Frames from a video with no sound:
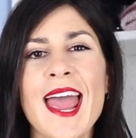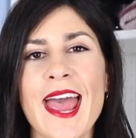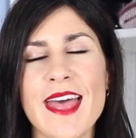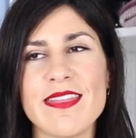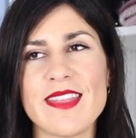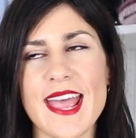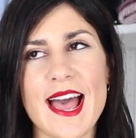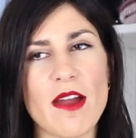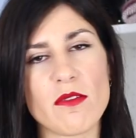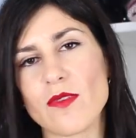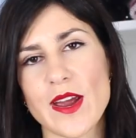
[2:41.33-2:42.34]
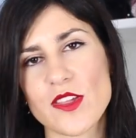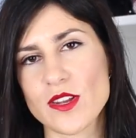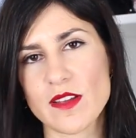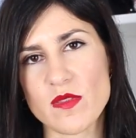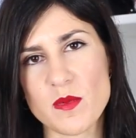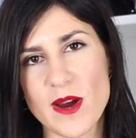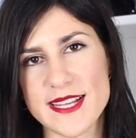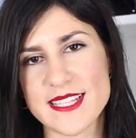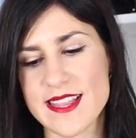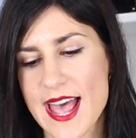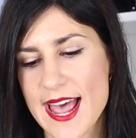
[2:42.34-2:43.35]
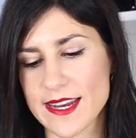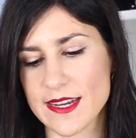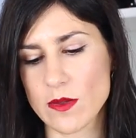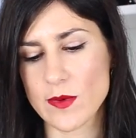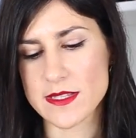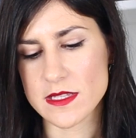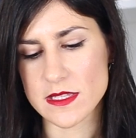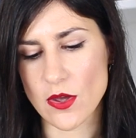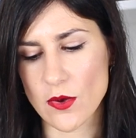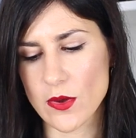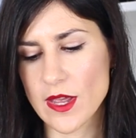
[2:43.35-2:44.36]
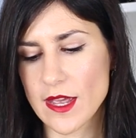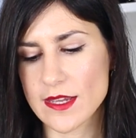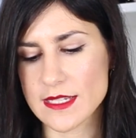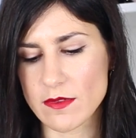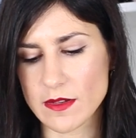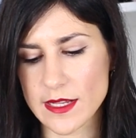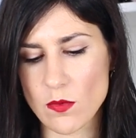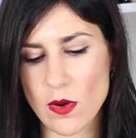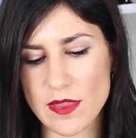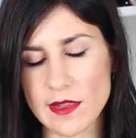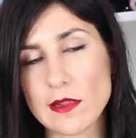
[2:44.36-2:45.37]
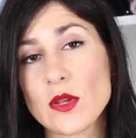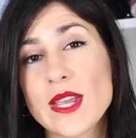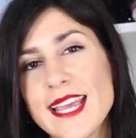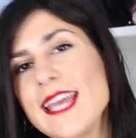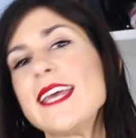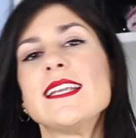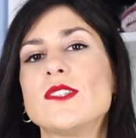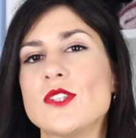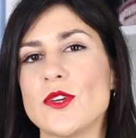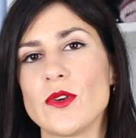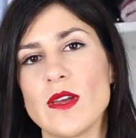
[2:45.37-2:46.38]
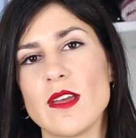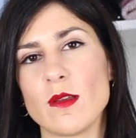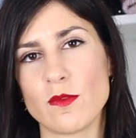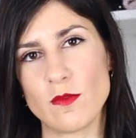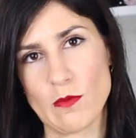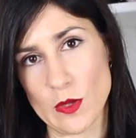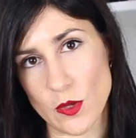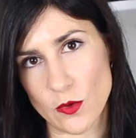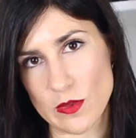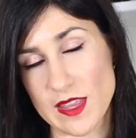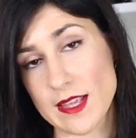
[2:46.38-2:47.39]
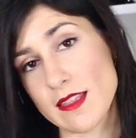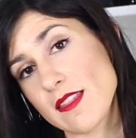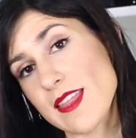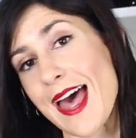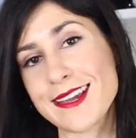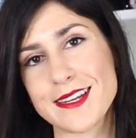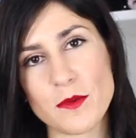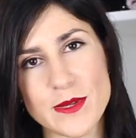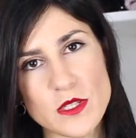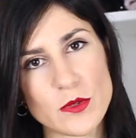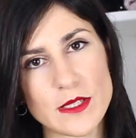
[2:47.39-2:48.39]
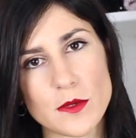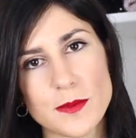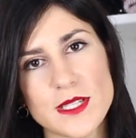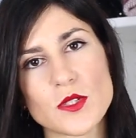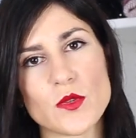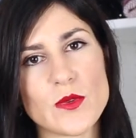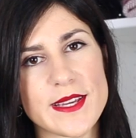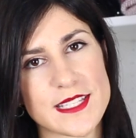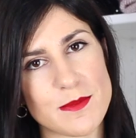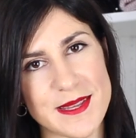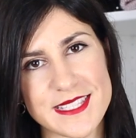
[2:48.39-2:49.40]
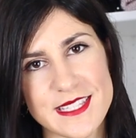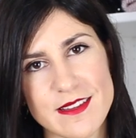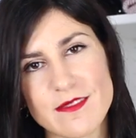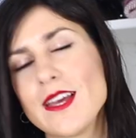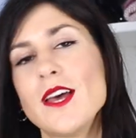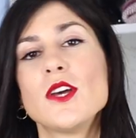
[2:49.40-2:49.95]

and they are a fraction of the price of the Acne ones, so definitely worth looking into if you think that the Acne ones are a little bit too expensive.